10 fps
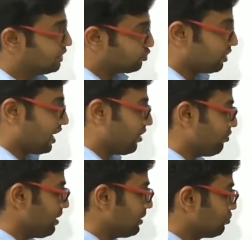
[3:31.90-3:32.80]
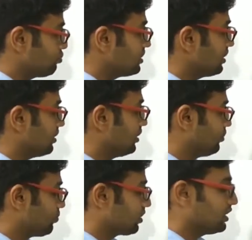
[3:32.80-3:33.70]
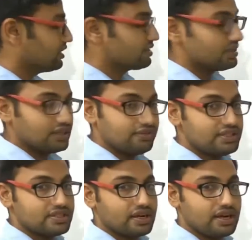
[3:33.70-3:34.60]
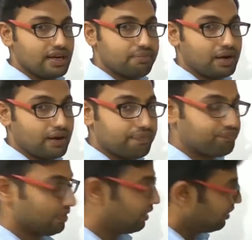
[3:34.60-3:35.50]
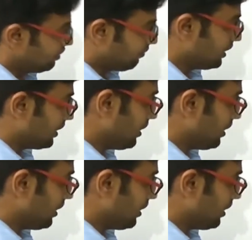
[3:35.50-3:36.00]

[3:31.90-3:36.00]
So now by using the Euclid's division lemma, we